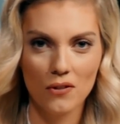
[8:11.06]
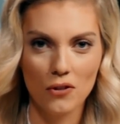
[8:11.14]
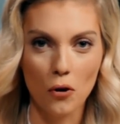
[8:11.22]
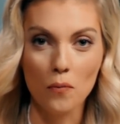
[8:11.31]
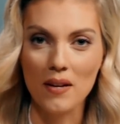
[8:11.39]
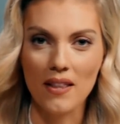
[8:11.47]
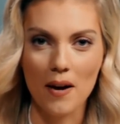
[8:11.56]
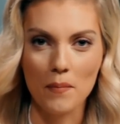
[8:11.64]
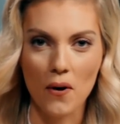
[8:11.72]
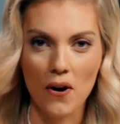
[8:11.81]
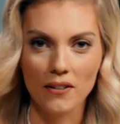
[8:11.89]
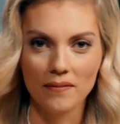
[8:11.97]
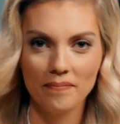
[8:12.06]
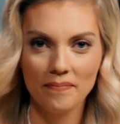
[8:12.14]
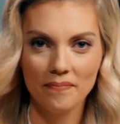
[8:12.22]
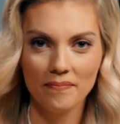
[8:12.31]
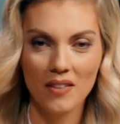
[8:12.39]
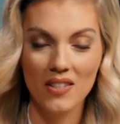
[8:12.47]
told me that I'm wrong,
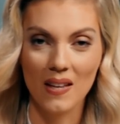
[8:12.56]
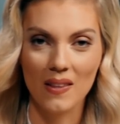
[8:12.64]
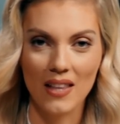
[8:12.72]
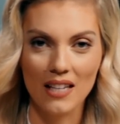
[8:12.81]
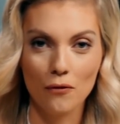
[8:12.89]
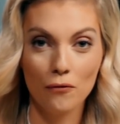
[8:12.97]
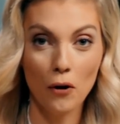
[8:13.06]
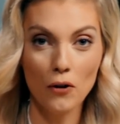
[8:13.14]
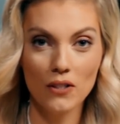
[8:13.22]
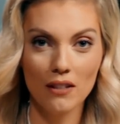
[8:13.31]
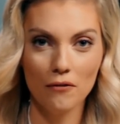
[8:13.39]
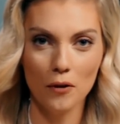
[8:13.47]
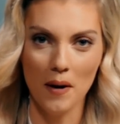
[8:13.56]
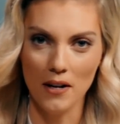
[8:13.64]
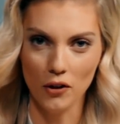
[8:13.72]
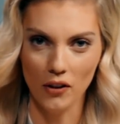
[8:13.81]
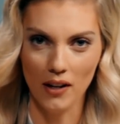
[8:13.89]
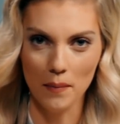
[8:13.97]
said that that's false
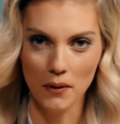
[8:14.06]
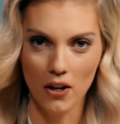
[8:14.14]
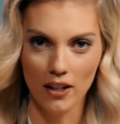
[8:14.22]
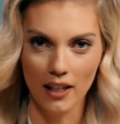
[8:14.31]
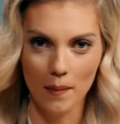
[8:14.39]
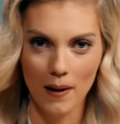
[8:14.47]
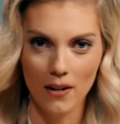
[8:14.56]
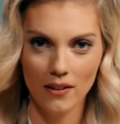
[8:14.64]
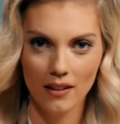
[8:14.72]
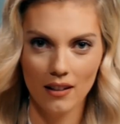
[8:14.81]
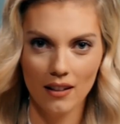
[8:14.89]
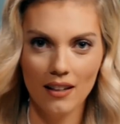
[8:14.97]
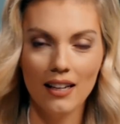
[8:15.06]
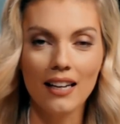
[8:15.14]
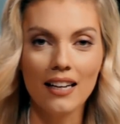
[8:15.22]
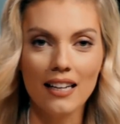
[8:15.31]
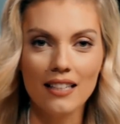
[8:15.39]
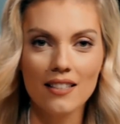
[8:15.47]
information that I'm talking about.
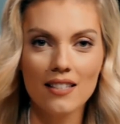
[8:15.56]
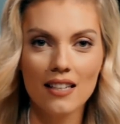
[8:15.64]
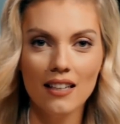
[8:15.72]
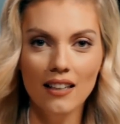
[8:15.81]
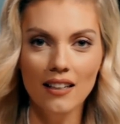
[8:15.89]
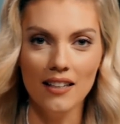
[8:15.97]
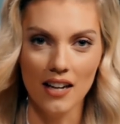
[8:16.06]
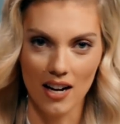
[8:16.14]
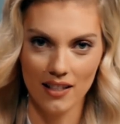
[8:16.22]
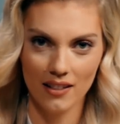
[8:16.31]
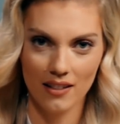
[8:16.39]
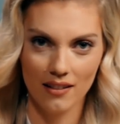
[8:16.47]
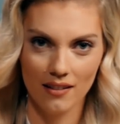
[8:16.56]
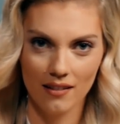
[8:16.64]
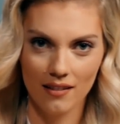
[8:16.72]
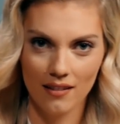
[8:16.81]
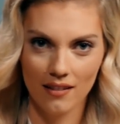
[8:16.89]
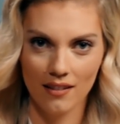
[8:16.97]
It is not.
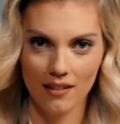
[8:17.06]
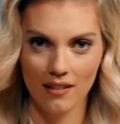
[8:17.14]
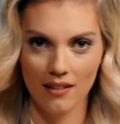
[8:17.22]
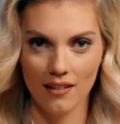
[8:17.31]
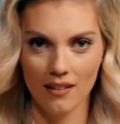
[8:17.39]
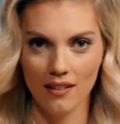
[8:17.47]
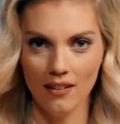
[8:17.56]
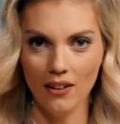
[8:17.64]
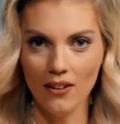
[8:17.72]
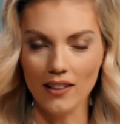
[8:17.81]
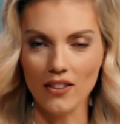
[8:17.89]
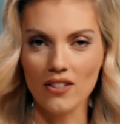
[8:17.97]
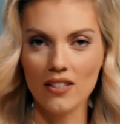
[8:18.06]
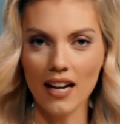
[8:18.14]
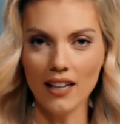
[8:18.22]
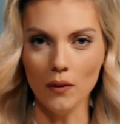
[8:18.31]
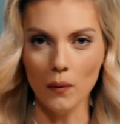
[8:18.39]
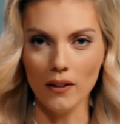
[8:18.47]
All right, the
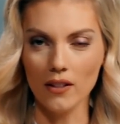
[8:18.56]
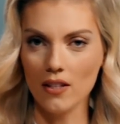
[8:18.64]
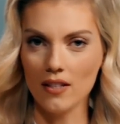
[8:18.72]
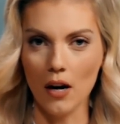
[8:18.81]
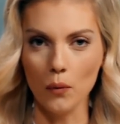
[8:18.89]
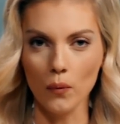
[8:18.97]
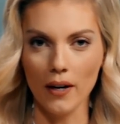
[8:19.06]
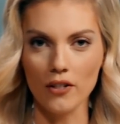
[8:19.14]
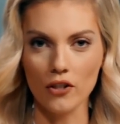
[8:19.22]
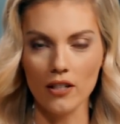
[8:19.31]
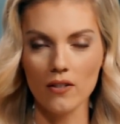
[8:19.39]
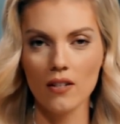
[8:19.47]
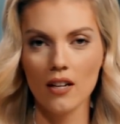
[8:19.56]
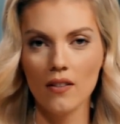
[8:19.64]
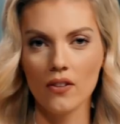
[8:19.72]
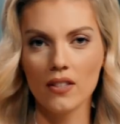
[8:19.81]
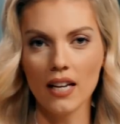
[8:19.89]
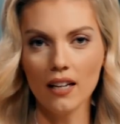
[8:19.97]
second one, this is outrageous.
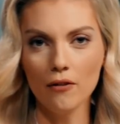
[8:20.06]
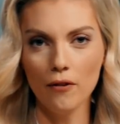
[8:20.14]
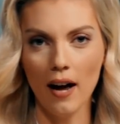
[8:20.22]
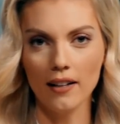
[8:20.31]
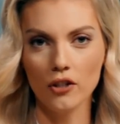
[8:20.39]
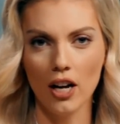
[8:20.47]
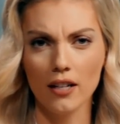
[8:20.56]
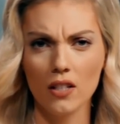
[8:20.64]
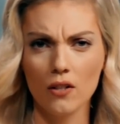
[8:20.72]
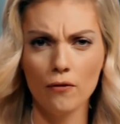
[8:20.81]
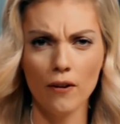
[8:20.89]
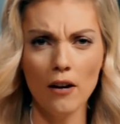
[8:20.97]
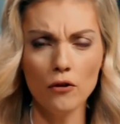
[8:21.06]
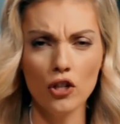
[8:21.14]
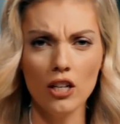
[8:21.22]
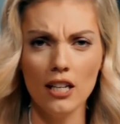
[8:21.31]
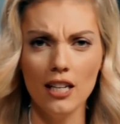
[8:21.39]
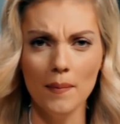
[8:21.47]
The second fact check says
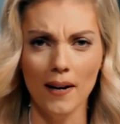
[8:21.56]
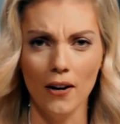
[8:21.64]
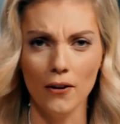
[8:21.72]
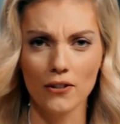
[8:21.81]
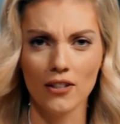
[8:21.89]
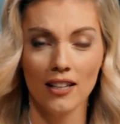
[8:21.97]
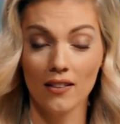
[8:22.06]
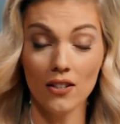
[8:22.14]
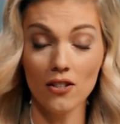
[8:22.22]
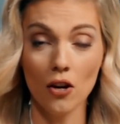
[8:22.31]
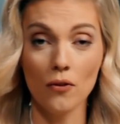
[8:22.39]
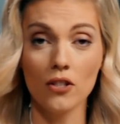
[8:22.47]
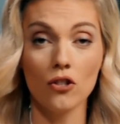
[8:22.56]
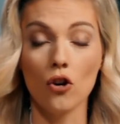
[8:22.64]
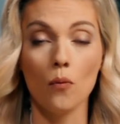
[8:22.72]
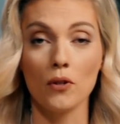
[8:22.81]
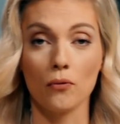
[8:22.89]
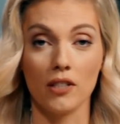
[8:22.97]
Fauci emails, this is, this is
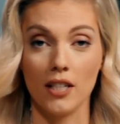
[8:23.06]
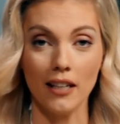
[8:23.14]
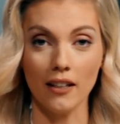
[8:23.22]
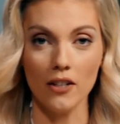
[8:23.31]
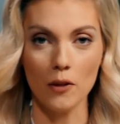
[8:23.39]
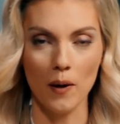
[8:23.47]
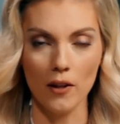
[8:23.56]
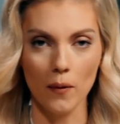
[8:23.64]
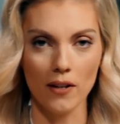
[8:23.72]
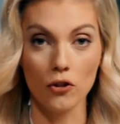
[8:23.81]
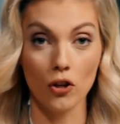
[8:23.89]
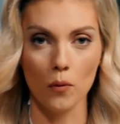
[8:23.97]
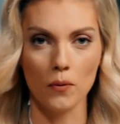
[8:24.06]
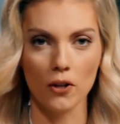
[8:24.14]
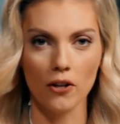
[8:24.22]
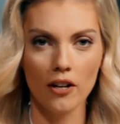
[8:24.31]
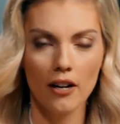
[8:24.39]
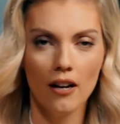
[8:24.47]
almost ridiculous, by the way, it's so
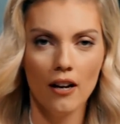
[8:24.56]
absurd.